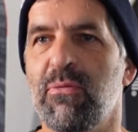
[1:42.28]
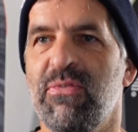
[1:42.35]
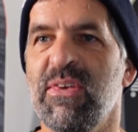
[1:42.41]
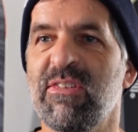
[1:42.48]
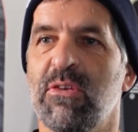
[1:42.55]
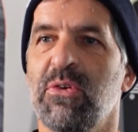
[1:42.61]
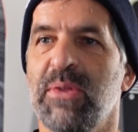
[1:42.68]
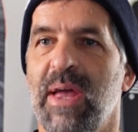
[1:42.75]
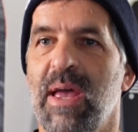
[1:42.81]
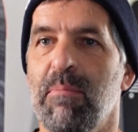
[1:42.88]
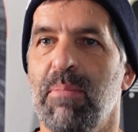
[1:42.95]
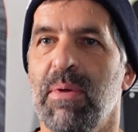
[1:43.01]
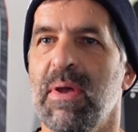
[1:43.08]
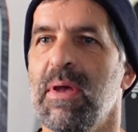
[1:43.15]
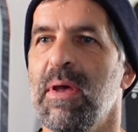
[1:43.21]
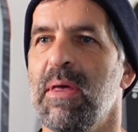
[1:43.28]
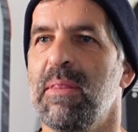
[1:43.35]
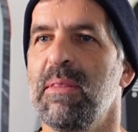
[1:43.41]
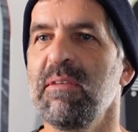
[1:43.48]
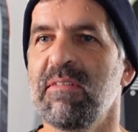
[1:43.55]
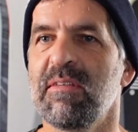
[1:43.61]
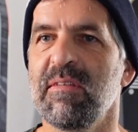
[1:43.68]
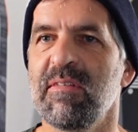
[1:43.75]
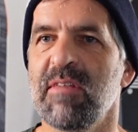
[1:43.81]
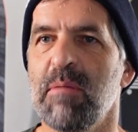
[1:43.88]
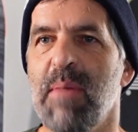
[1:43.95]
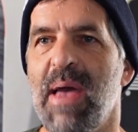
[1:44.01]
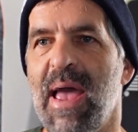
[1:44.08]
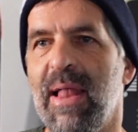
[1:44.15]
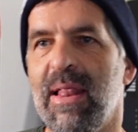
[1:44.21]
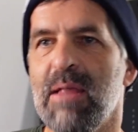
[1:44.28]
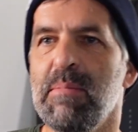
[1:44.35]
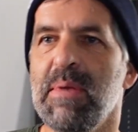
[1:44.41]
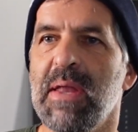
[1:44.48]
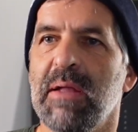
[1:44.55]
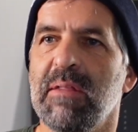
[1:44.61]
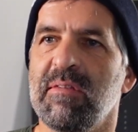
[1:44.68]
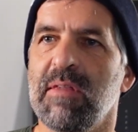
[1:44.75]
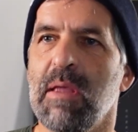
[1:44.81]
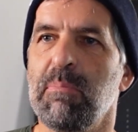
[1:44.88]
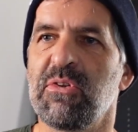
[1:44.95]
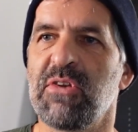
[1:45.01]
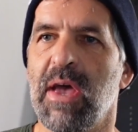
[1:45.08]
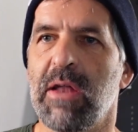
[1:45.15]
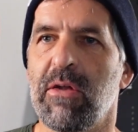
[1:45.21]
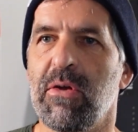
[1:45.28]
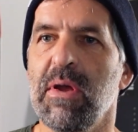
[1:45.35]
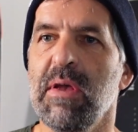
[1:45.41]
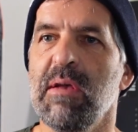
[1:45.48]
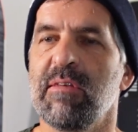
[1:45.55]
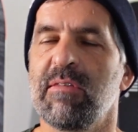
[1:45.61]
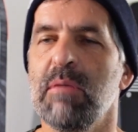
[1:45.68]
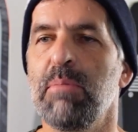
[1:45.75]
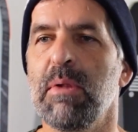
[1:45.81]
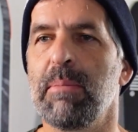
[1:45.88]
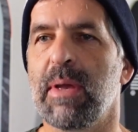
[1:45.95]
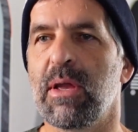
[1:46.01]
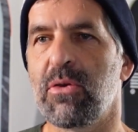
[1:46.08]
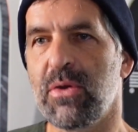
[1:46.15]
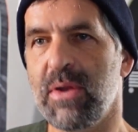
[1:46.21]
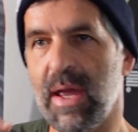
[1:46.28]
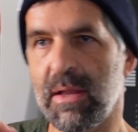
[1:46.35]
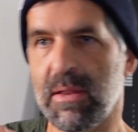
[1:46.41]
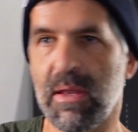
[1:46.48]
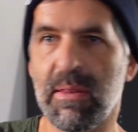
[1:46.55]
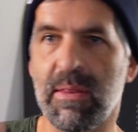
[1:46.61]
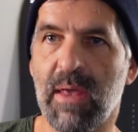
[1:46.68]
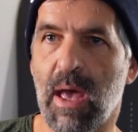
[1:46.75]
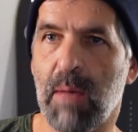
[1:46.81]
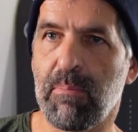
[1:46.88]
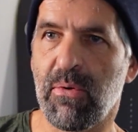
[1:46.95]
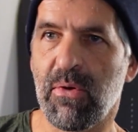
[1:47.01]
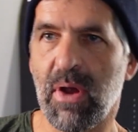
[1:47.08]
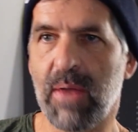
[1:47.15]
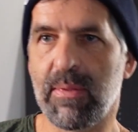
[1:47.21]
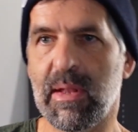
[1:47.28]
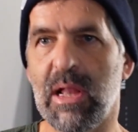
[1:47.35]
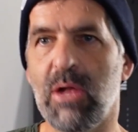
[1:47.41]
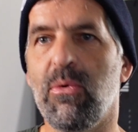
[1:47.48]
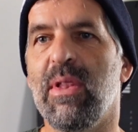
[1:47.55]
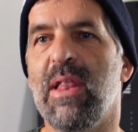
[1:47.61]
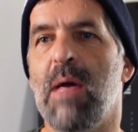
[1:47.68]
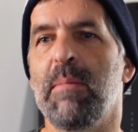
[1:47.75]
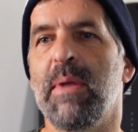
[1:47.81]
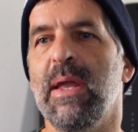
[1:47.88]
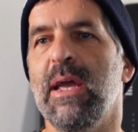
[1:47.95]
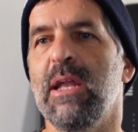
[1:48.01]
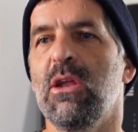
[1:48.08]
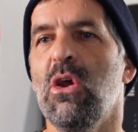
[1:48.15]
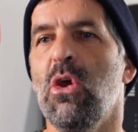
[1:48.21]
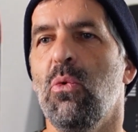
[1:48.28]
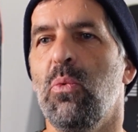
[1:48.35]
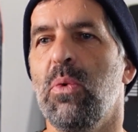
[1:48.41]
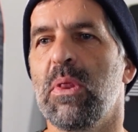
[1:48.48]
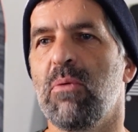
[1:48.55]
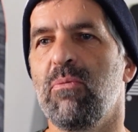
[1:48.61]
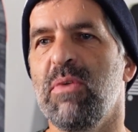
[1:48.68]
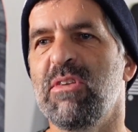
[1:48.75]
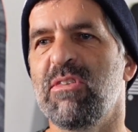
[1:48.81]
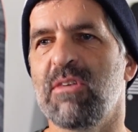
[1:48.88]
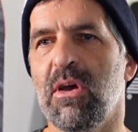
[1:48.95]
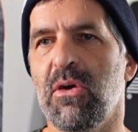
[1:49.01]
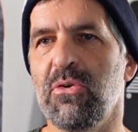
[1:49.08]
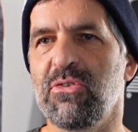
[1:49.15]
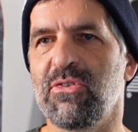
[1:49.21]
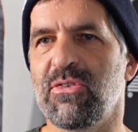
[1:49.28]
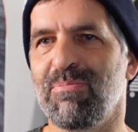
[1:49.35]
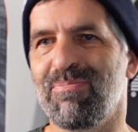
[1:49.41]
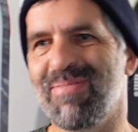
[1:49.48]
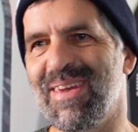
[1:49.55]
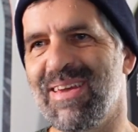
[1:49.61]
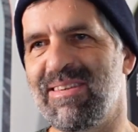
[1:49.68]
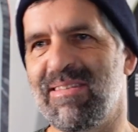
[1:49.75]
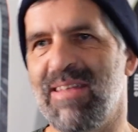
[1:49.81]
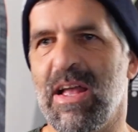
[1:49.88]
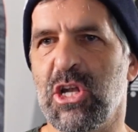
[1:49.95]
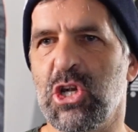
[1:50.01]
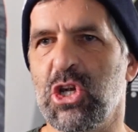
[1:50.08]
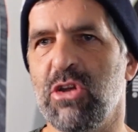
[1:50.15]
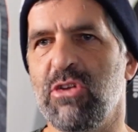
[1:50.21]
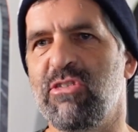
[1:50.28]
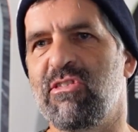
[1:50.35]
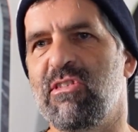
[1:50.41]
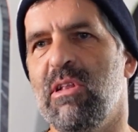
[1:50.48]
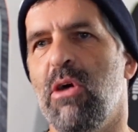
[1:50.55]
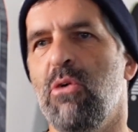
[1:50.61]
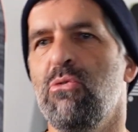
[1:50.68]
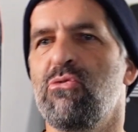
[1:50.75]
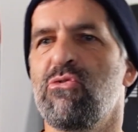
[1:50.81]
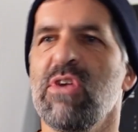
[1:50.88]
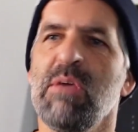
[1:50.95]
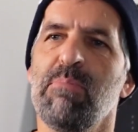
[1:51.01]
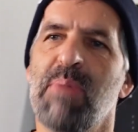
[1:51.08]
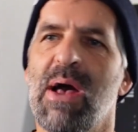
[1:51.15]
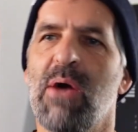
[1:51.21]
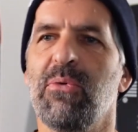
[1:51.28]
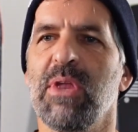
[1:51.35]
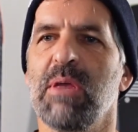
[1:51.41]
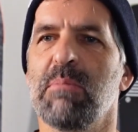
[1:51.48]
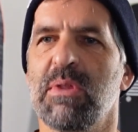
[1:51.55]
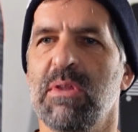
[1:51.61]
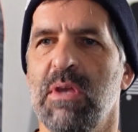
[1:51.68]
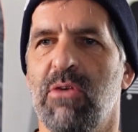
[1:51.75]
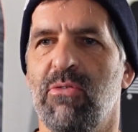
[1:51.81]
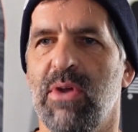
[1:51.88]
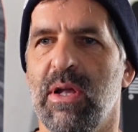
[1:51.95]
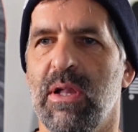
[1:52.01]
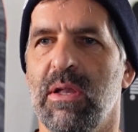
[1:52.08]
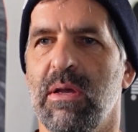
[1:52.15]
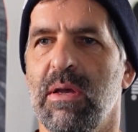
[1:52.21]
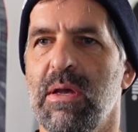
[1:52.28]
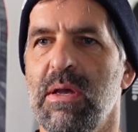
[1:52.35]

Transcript: of visco damp, this system eliminates tip chatter simply by connecting the upper and the lower laminate with a viscose/slow rebounding material.